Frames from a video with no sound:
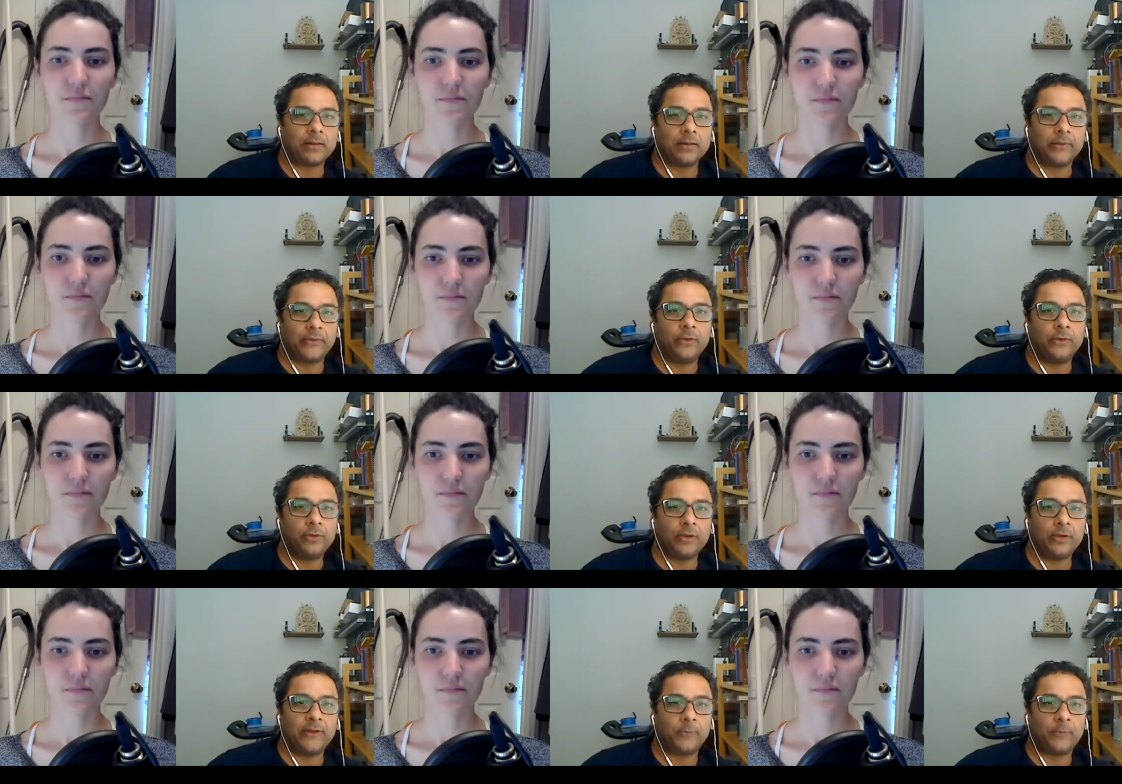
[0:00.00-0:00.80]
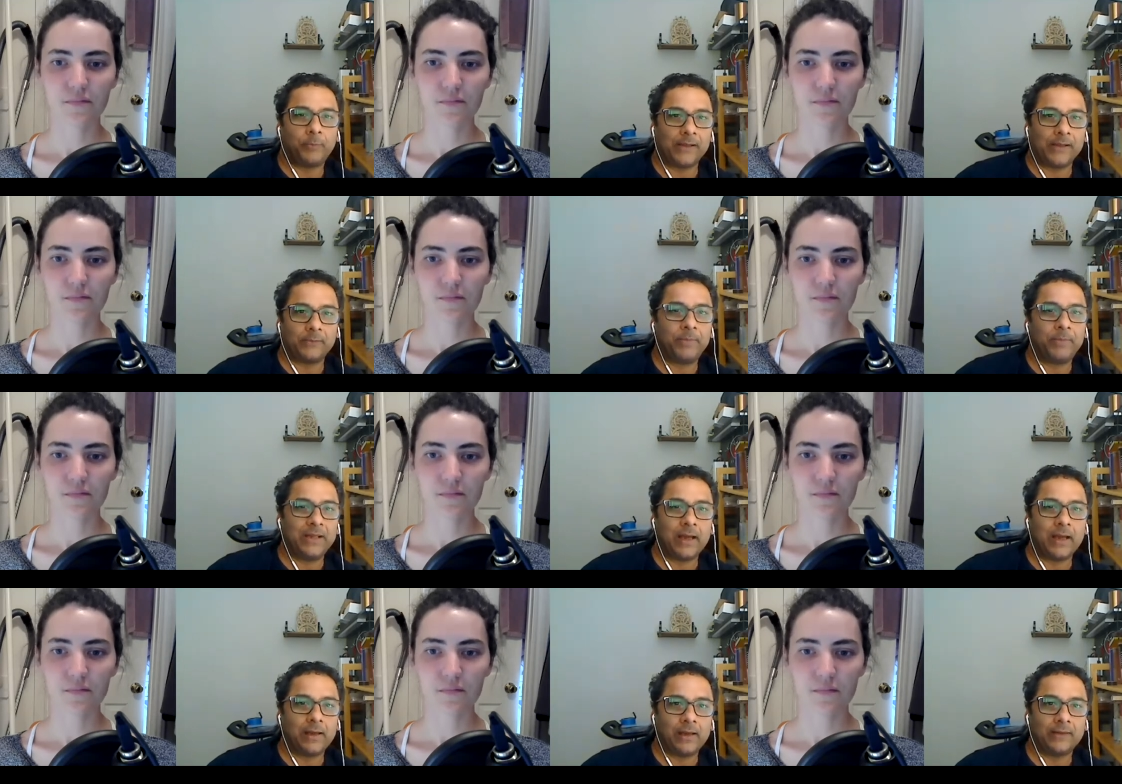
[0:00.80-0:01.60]
Speaker 1: is usually spelled B
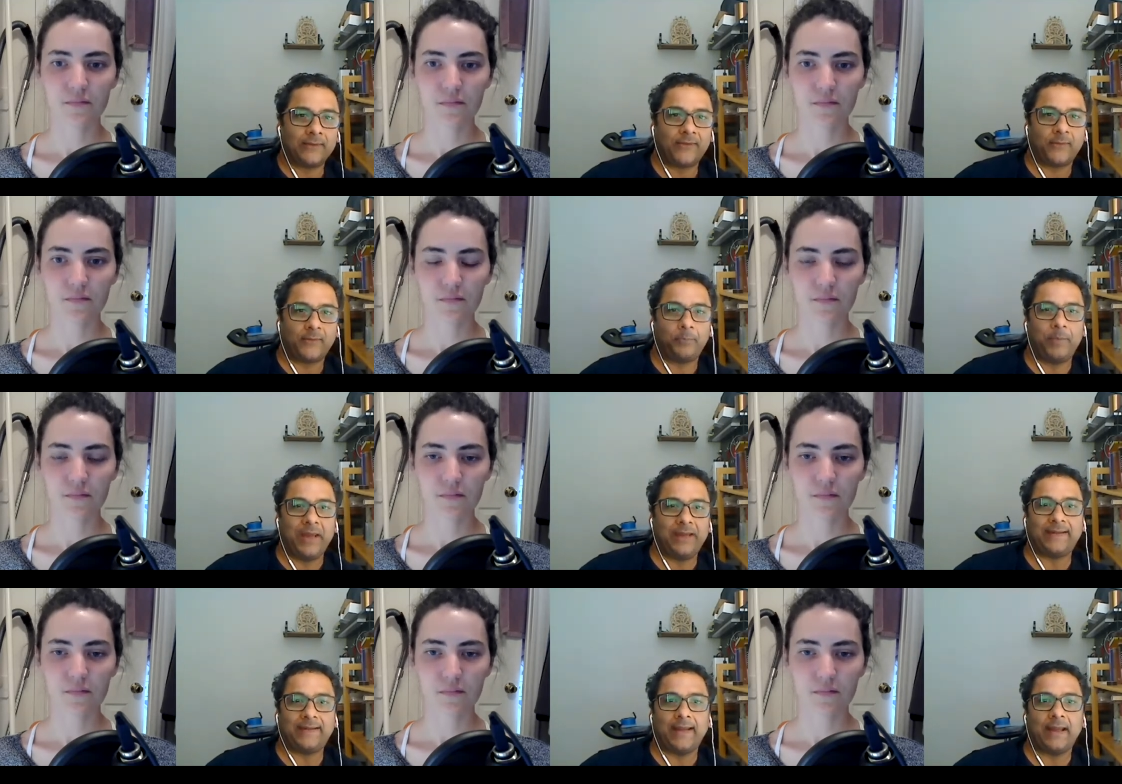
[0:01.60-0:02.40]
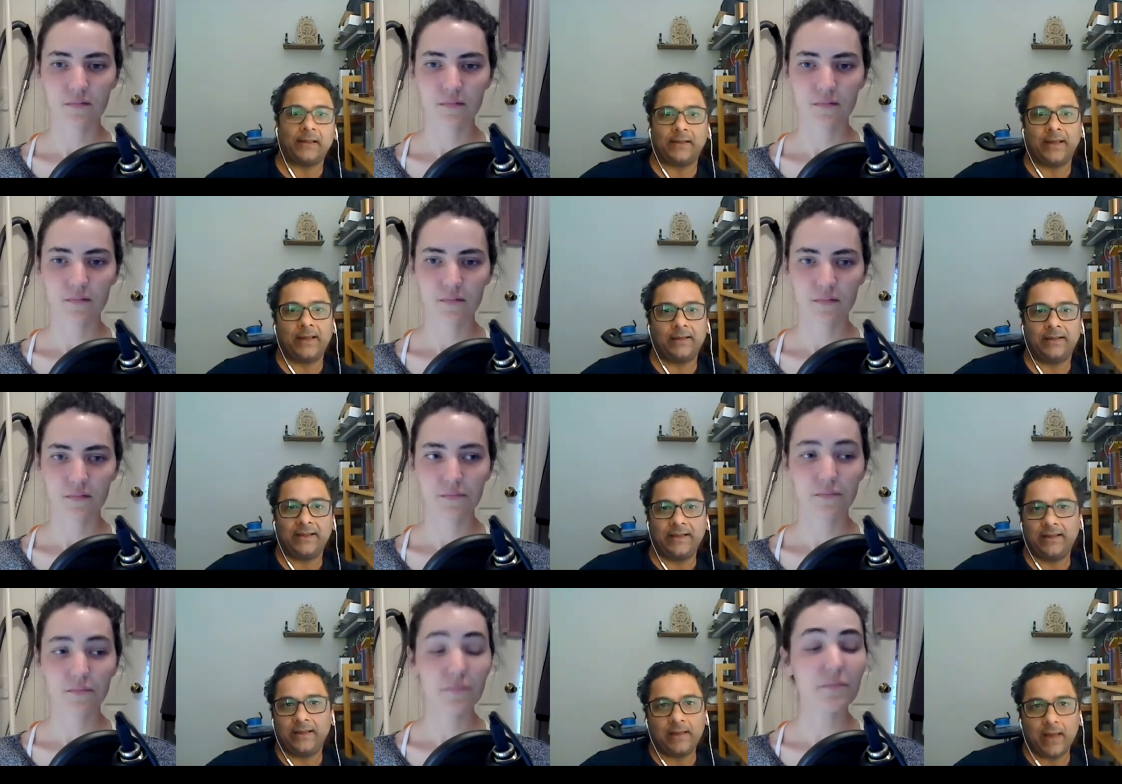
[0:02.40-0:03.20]
I N space L A D
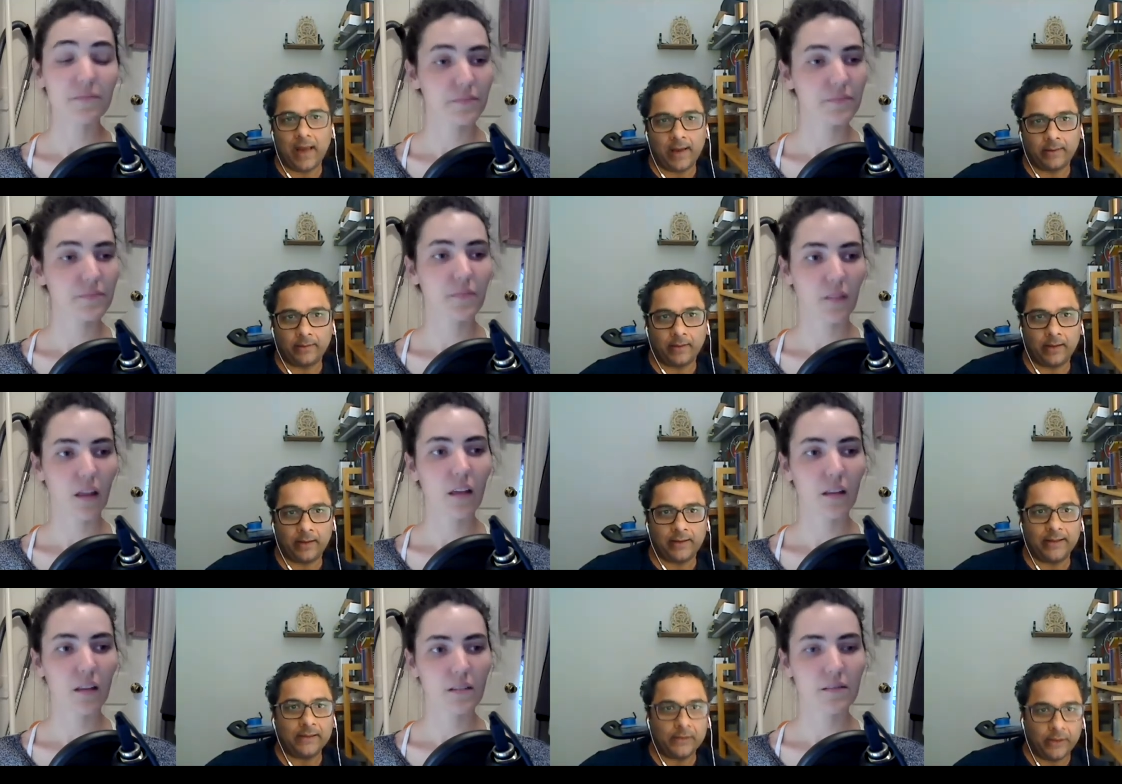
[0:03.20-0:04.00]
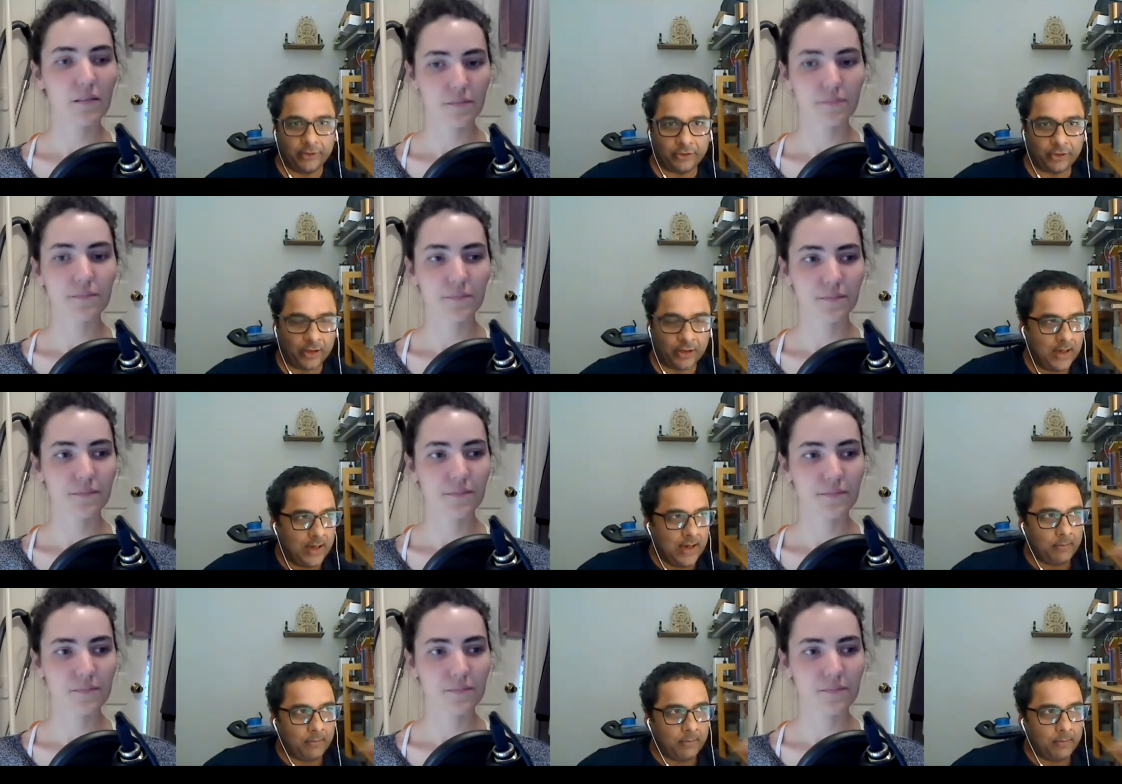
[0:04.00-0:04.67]
E N in English, mm-hmm.